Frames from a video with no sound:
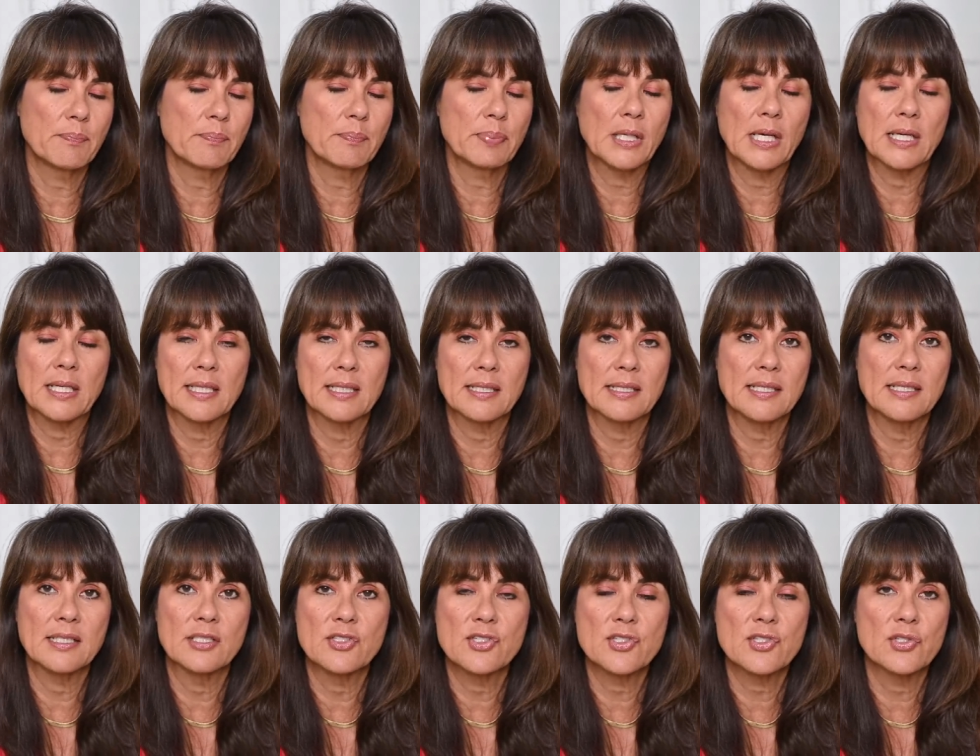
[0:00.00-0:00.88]
plug it
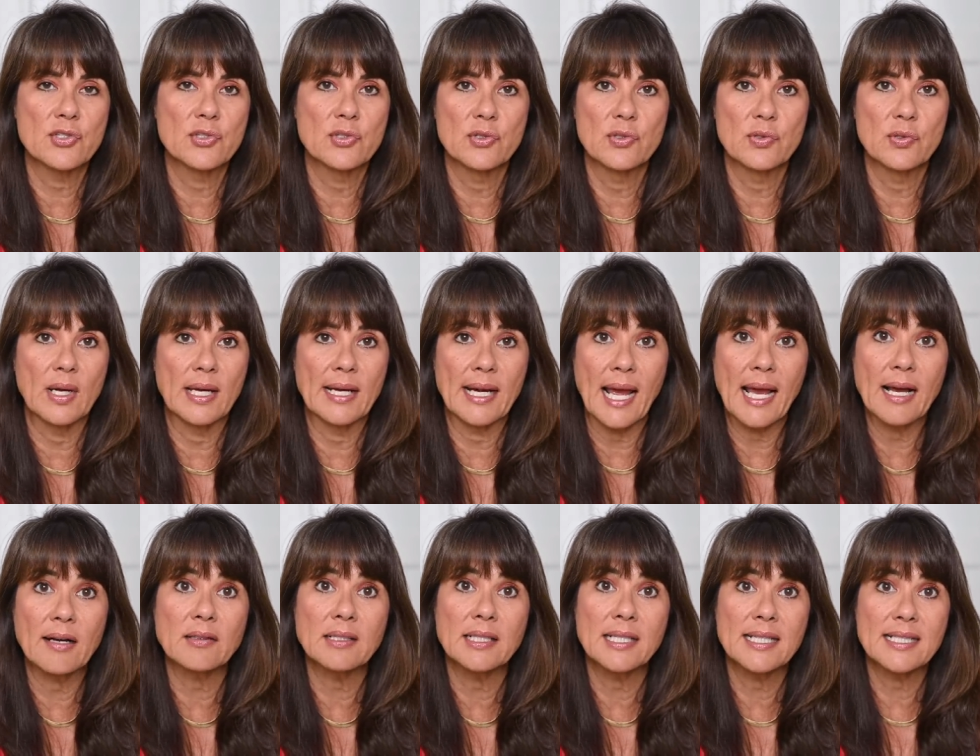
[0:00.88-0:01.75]
into an
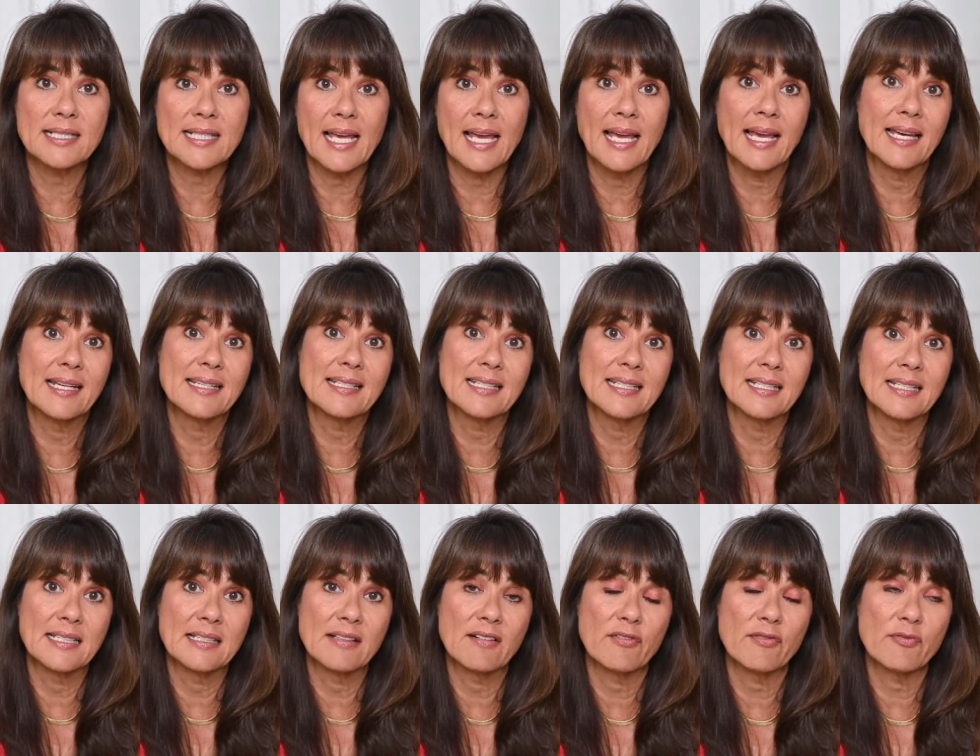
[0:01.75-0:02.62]
outlet and
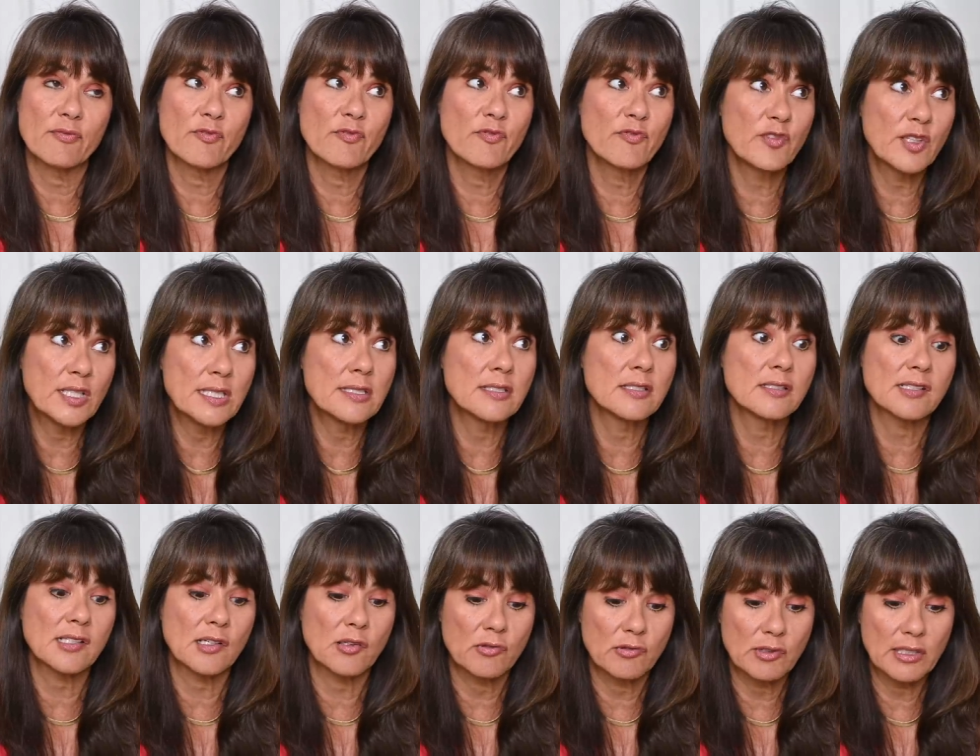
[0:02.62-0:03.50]
it
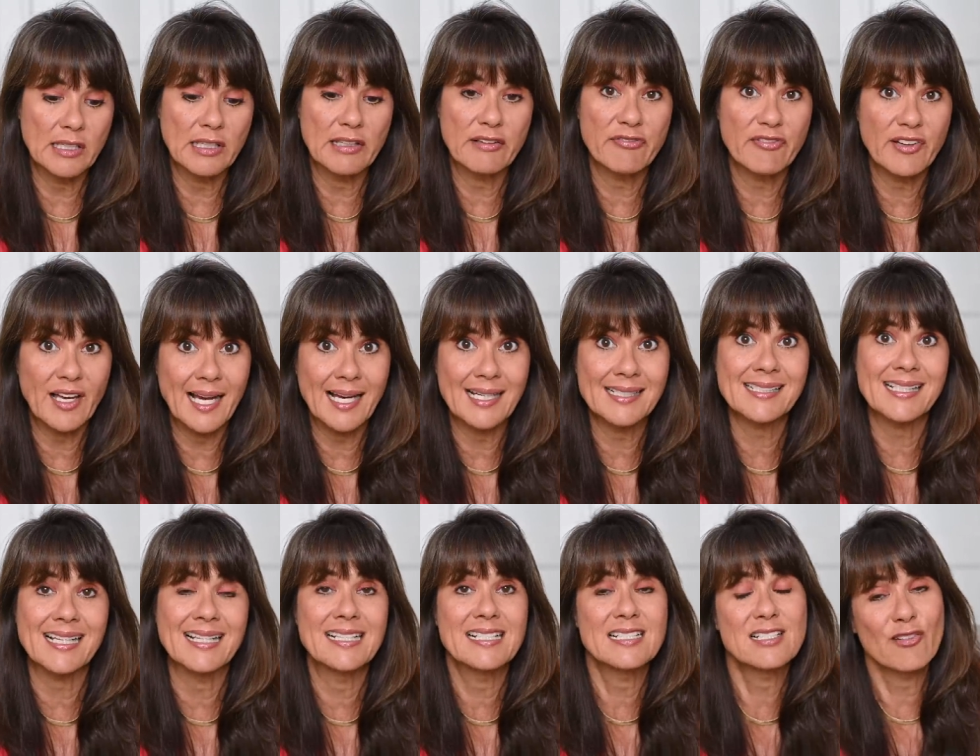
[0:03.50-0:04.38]
fills really fast,
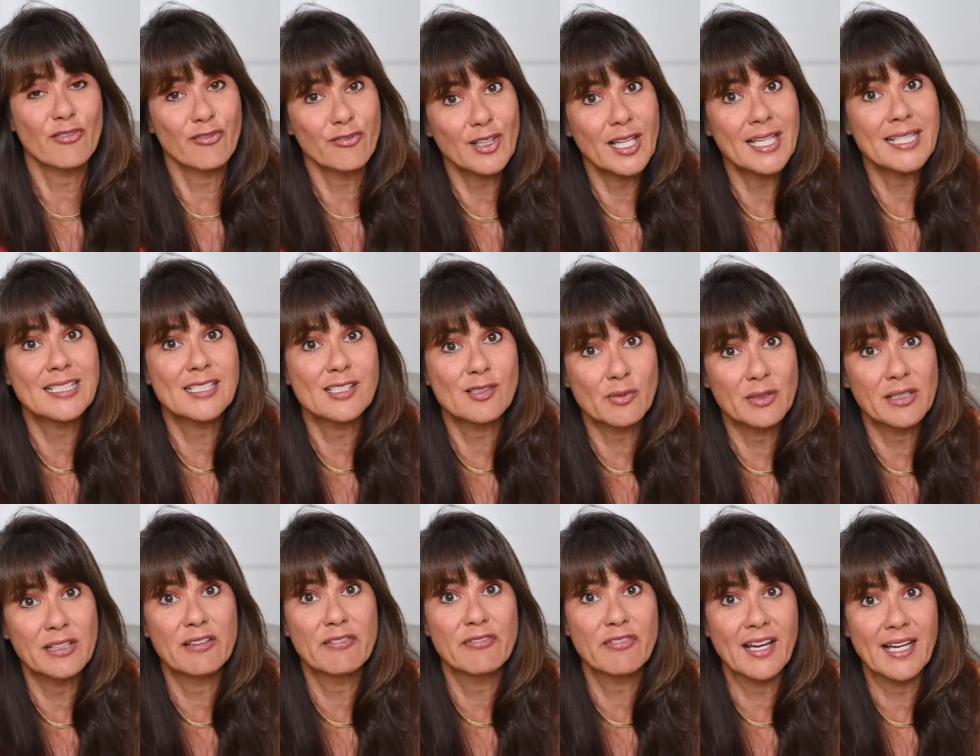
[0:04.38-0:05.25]
and it deflates
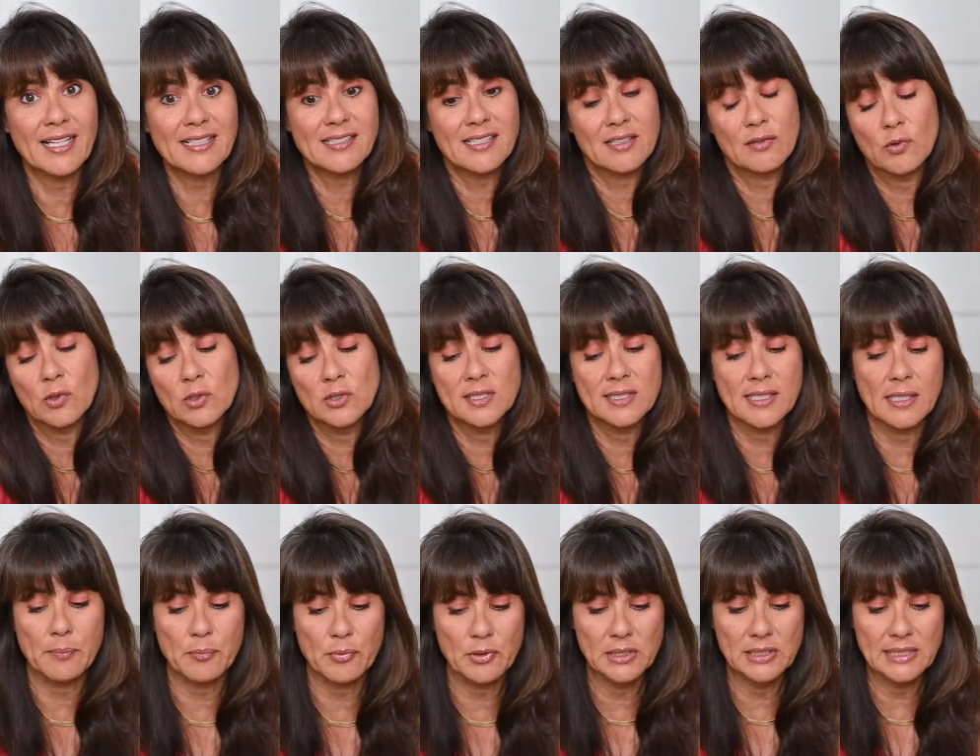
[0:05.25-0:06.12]
really fast and rolls
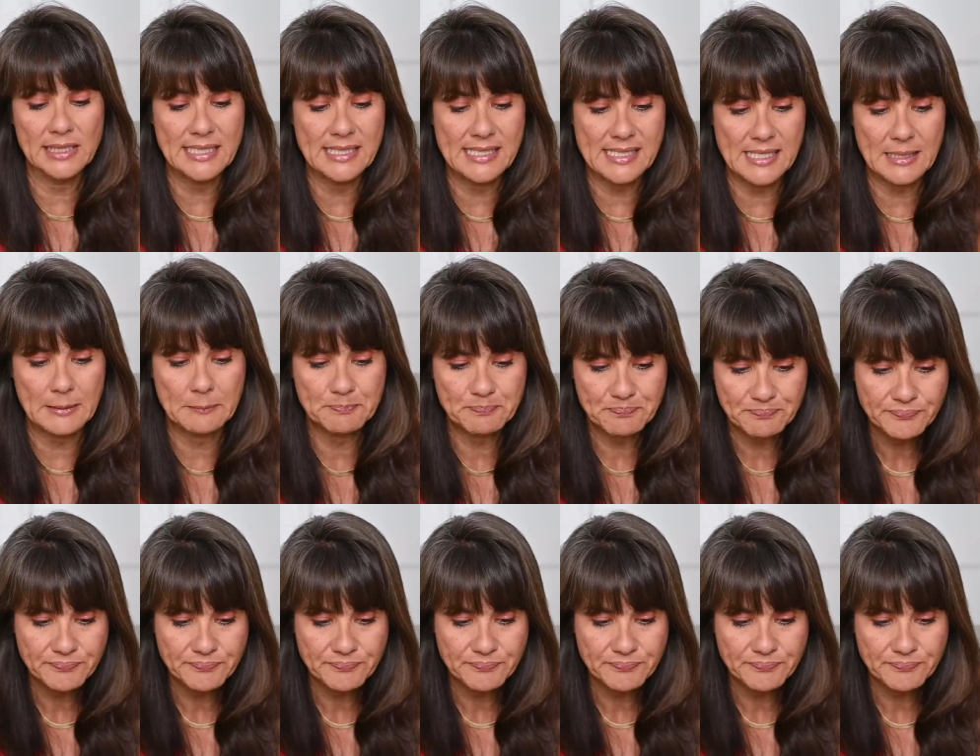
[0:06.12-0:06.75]
up real easy.